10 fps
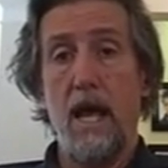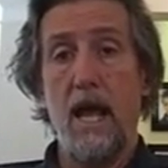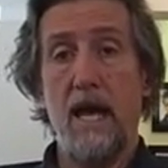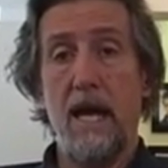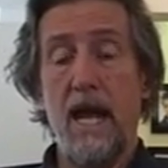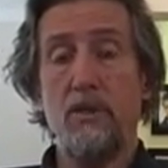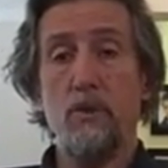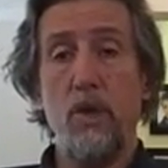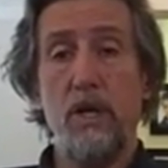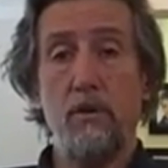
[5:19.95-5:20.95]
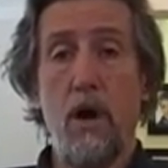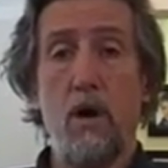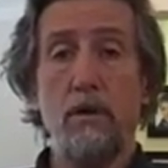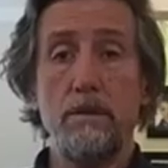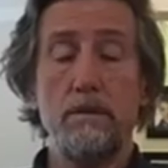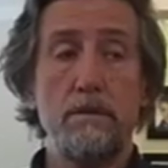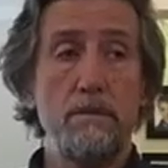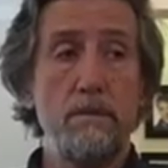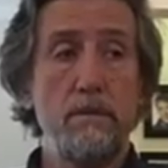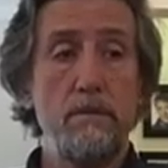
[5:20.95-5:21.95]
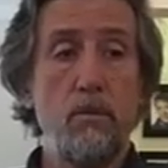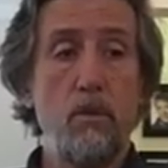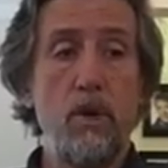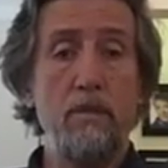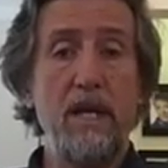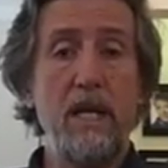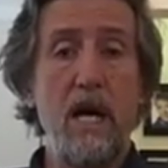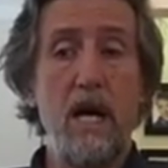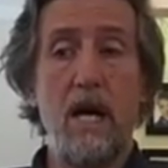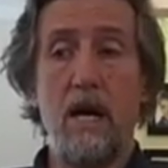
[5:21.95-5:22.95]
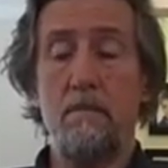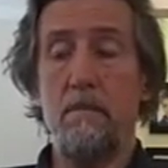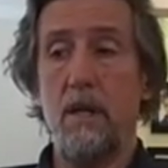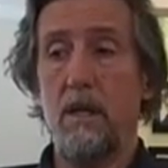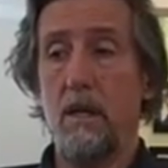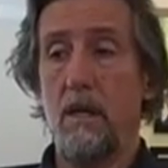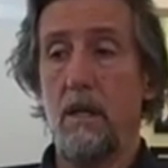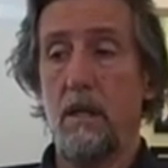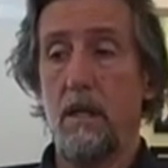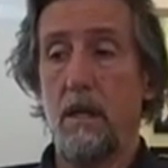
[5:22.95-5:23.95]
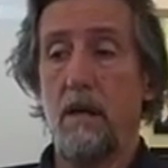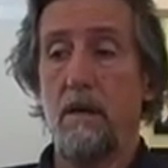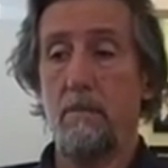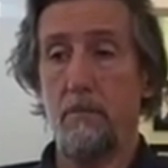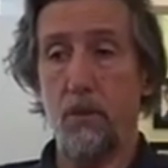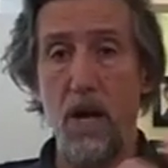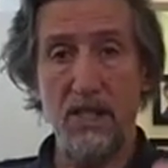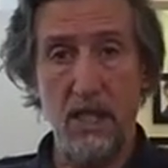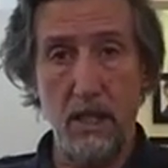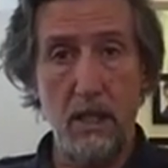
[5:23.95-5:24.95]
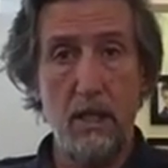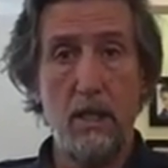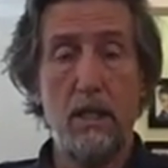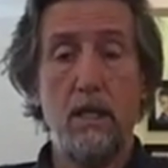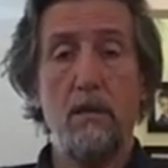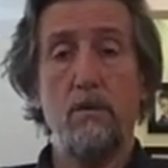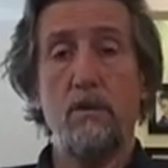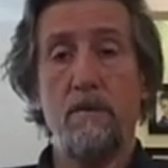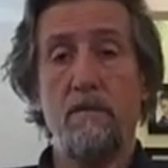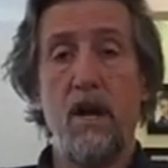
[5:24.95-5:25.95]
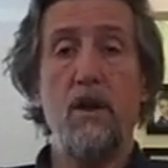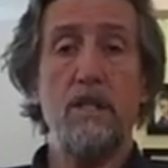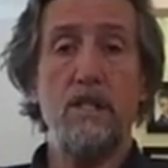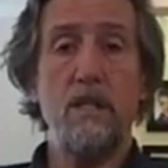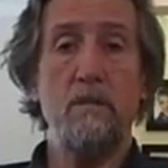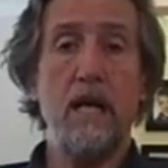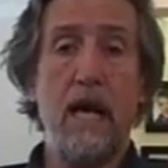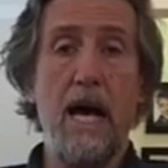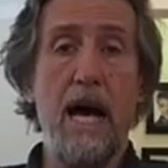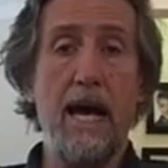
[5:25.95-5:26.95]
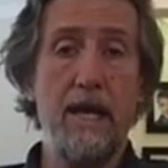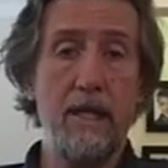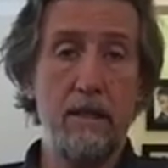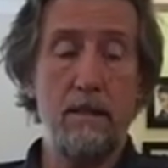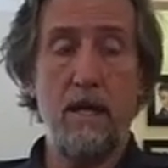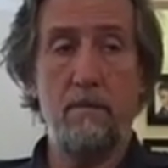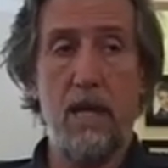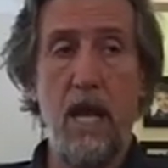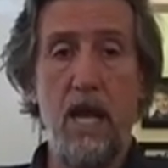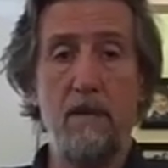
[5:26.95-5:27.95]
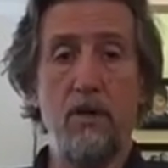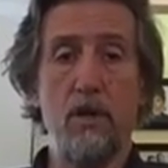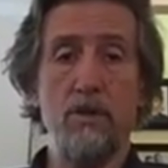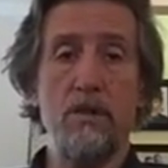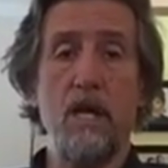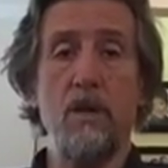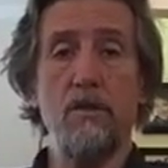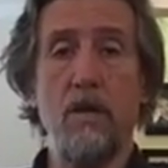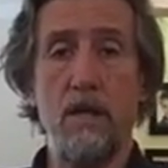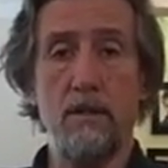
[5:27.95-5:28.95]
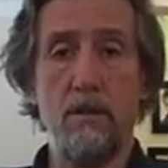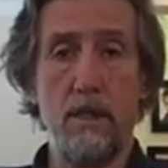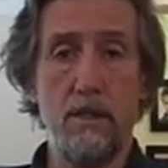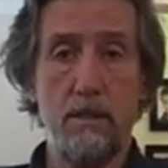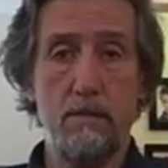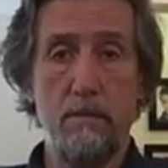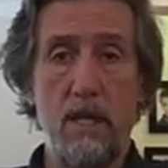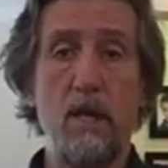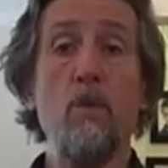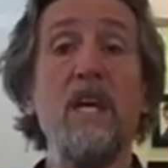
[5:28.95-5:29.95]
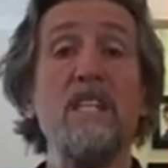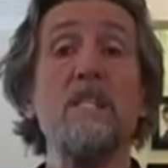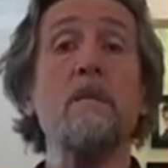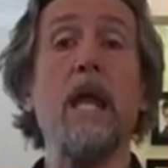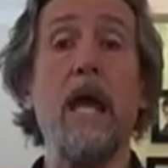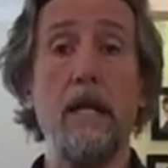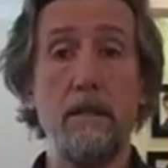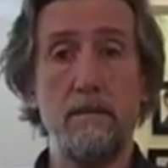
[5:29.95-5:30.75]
And as we grow, we become present with various stimuli and behaviors that are taught to us and that we assimilate.